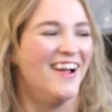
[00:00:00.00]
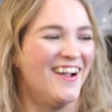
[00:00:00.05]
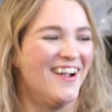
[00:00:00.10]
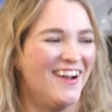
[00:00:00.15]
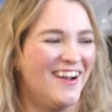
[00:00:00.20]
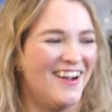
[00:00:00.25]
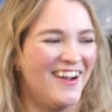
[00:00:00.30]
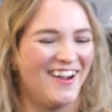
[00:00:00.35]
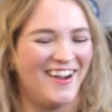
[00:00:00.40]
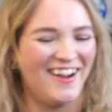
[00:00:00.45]

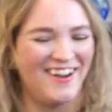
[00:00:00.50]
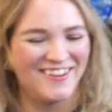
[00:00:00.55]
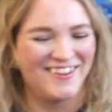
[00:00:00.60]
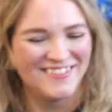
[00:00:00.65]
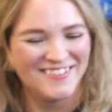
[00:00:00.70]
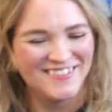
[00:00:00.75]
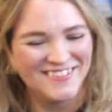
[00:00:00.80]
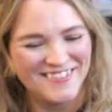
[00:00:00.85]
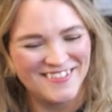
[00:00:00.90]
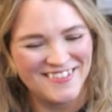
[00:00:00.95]

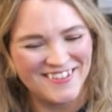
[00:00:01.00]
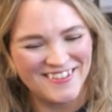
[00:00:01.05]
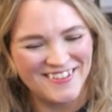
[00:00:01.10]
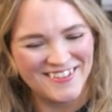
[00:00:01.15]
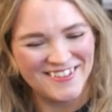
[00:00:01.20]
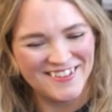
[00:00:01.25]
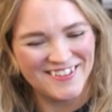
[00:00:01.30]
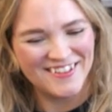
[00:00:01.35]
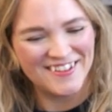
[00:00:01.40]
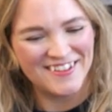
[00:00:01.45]

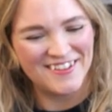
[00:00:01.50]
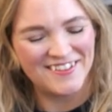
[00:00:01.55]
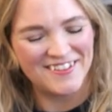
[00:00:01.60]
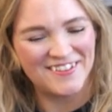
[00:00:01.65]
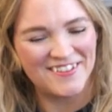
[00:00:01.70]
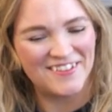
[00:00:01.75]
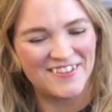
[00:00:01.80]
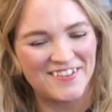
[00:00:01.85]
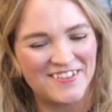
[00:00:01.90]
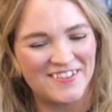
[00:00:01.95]

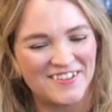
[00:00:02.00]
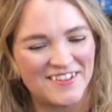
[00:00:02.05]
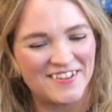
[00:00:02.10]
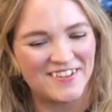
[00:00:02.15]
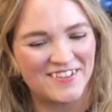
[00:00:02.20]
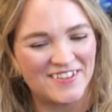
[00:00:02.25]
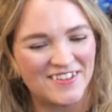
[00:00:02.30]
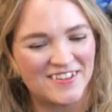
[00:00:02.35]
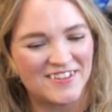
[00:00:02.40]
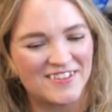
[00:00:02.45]

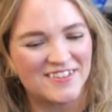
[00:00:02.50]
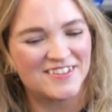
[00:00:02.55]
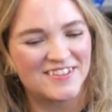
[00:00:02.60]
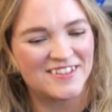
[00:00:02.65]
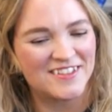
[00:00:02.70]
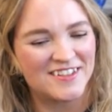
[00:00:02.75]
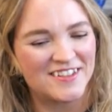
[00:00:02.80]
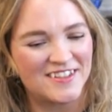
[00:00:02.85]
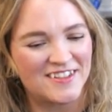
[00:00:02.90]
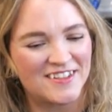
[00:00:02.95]

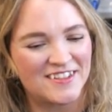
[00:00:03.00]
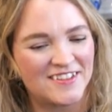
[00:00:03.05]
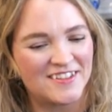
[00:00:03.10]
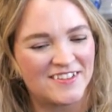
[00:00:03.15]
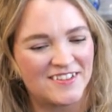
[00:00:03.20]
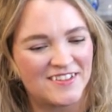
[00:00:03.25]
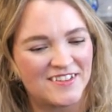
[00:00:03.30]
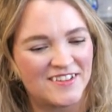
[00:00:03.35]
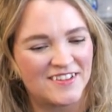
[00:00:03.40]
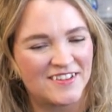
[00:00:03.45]

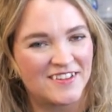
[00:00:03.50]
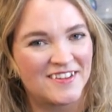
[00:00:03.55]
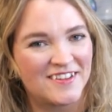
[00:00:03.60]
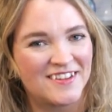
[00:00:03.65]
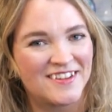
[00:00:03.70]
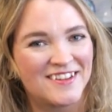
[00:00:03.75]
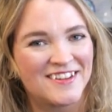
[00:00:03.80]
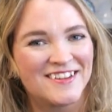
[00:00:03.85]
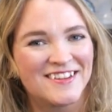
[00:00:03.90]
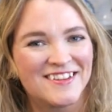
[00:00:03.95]

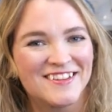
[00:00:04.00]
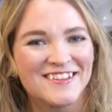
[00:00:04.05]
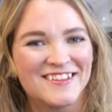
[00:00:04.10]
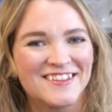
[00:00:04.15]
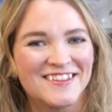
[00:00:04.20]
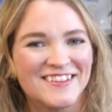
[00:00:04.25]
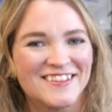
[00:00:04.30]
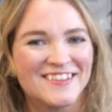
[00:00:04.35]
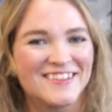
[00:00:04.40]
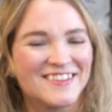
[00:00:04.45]

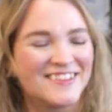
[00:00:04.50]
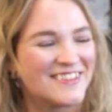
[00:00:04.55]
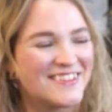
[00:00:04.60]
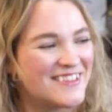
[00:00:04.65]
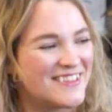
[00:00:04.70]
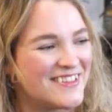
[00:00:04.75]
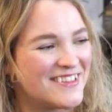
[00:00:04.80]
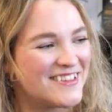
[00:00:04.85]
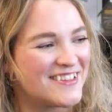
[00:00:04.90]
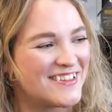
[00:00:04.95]

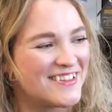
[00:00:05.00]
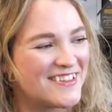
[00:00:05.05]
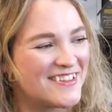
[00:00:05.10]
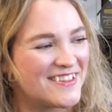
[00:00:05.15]
No words are spoken by the person on screen.